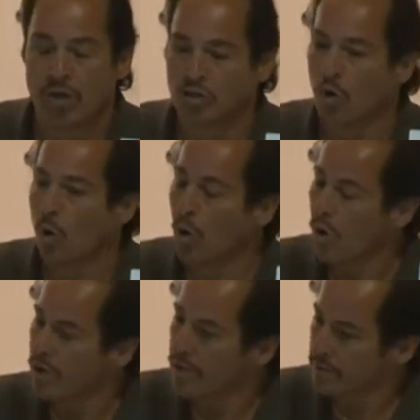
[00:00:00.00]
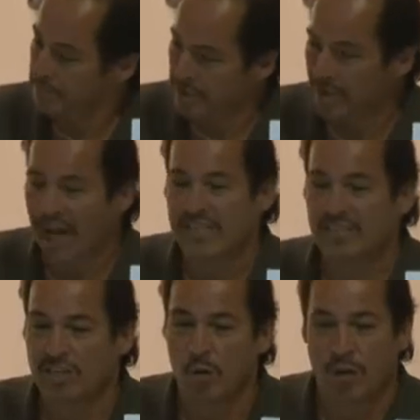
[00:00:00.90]
So Bill
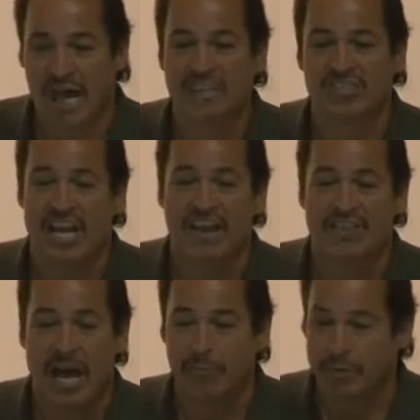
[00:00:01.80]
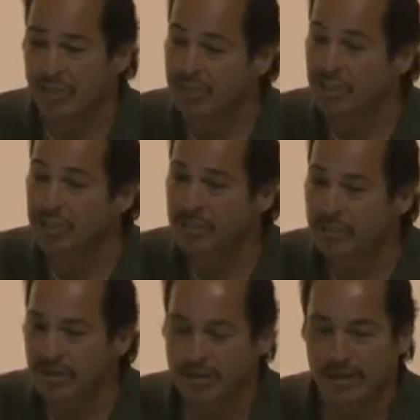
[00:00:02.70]
Heisinger will actually have competition
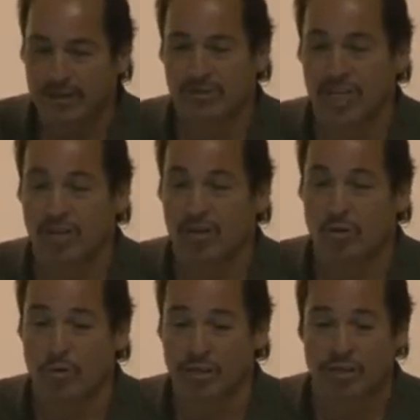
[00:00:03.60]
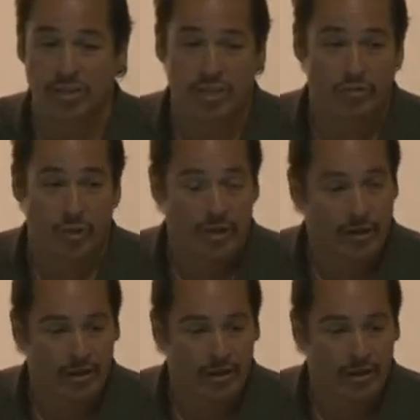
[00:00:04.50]
in the second congressional district.